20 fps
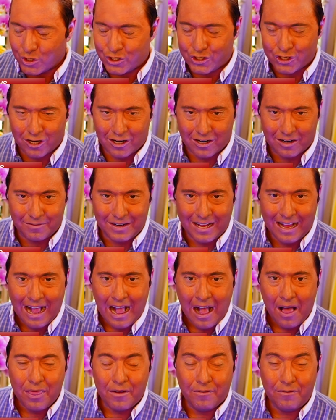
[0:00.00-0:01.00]
Federal
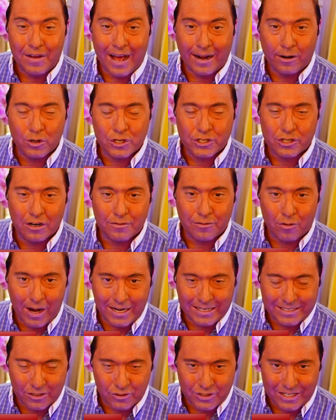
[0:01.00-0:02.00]
Reserve. The Federal
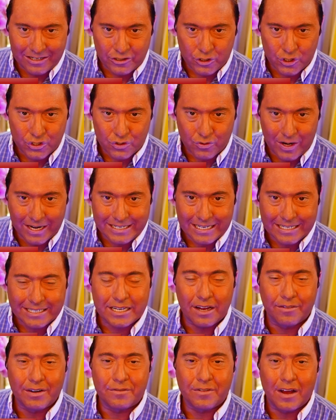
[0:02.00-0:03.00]
Reserve raised those interest
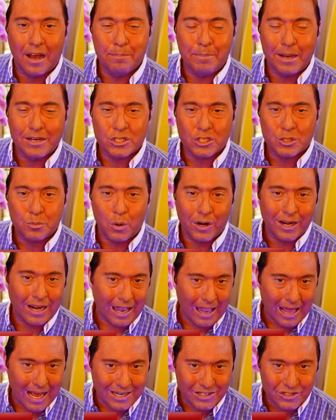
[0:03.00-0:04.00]
rates at seventy-five
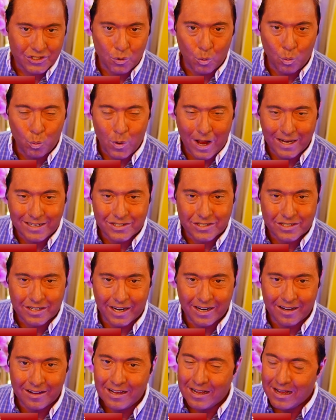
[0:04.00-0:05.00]
basis points last
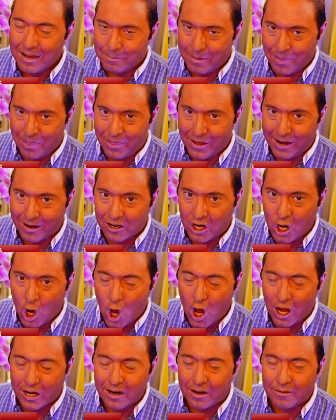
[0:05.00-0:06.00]
Wednesday, but
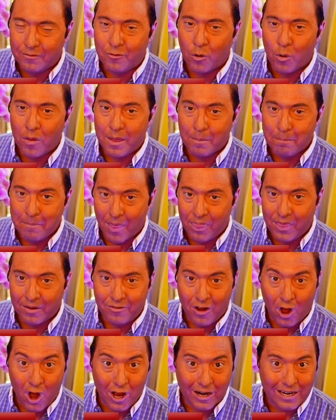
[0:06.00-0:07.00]
they're gone for
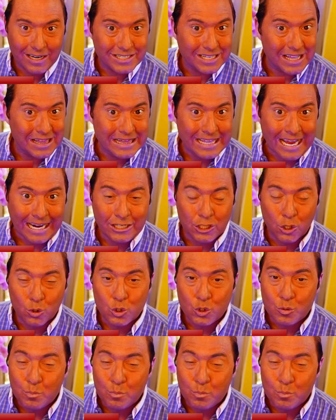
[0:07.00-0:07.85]
the month of August.